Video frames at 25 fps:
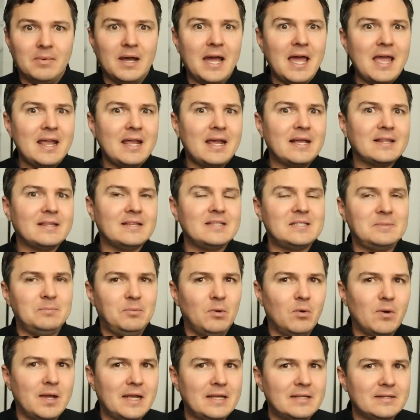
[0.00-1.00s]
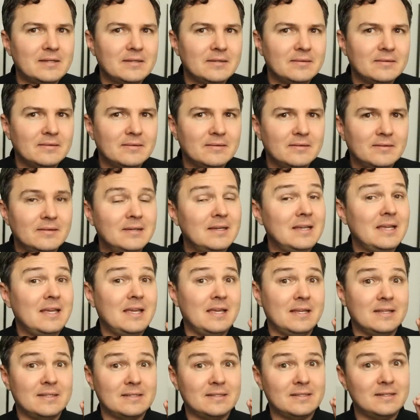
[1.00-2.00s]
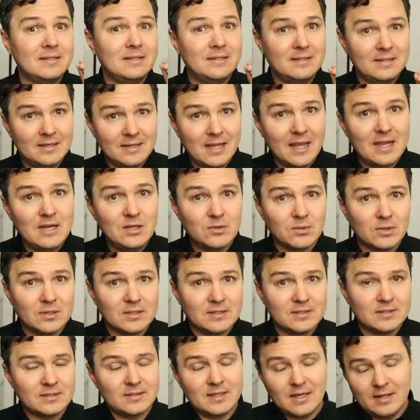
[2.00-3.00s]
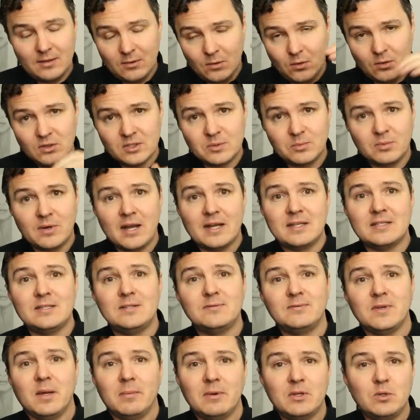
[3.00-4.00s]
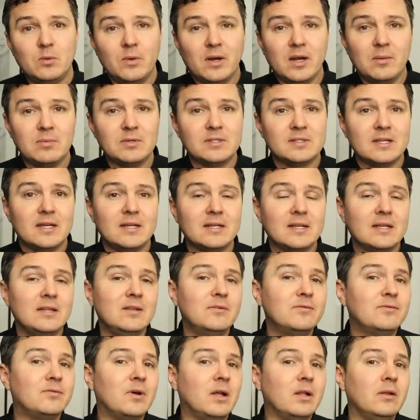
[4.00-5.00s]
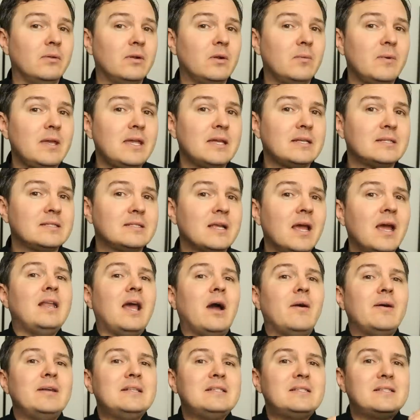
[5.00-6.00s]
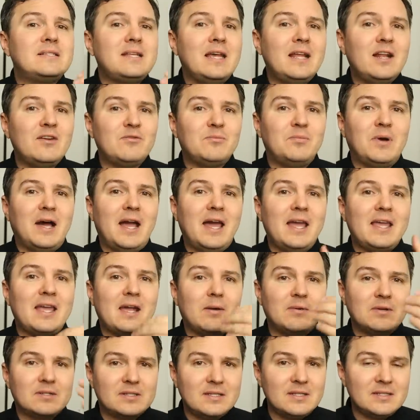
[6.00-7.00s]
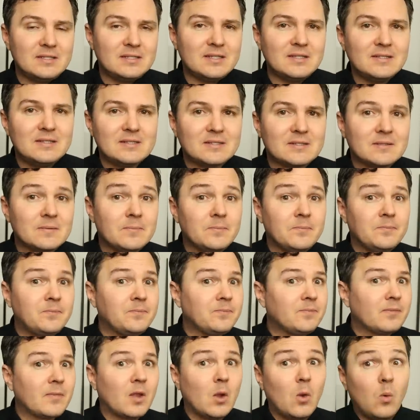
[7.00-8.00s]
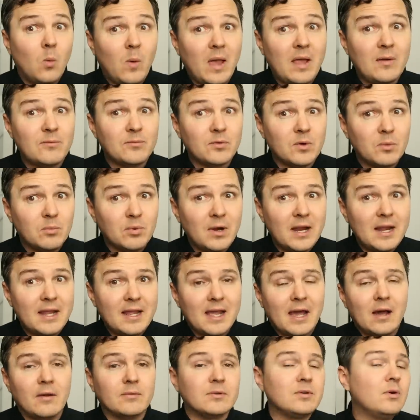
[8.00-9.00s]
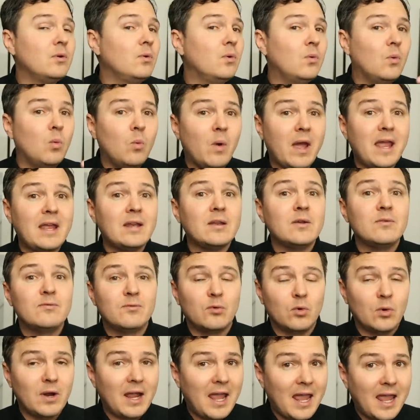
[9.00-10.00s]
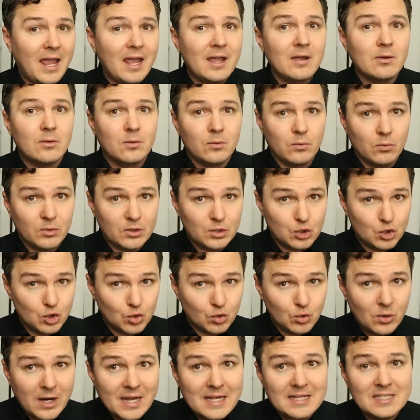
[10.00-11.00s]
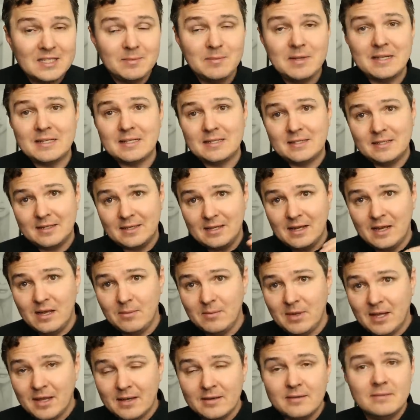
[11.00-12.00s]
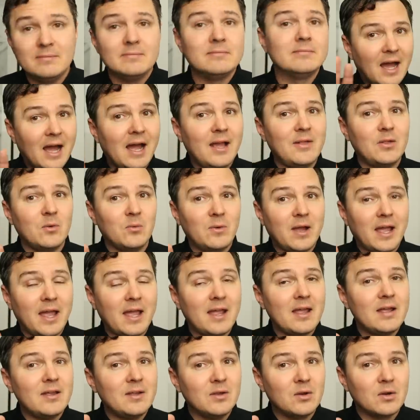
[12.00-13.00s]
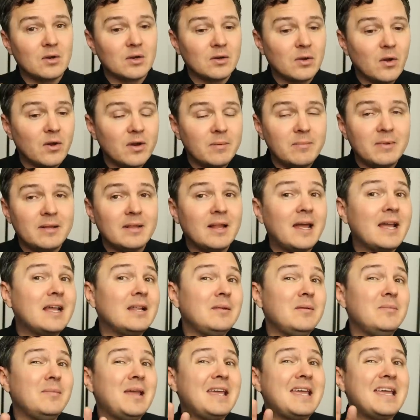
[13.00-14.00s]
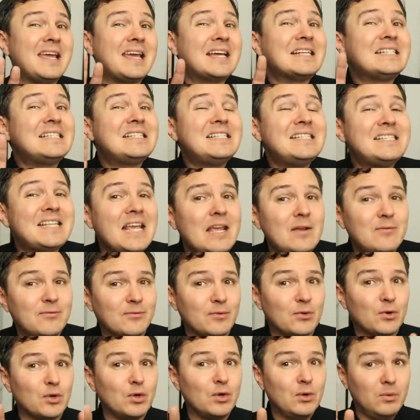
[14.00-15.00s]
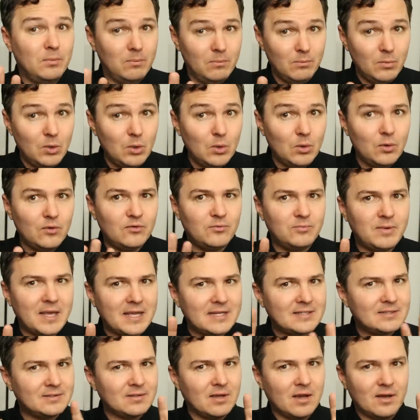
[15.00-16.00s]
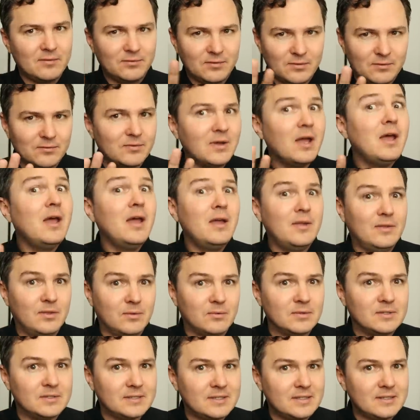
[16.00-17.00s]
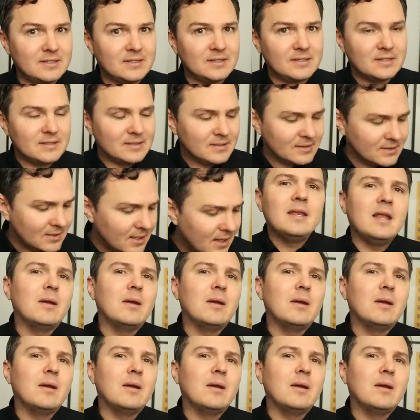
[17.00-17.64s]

Buying at this point is dangerous. And of course, prices fell by 20% in the following weeks. Now, instead of buying at resistance, wait for a breakout. wait for a retracement to come in. Either way, you're going to be likely making a safer move based off of the resistance.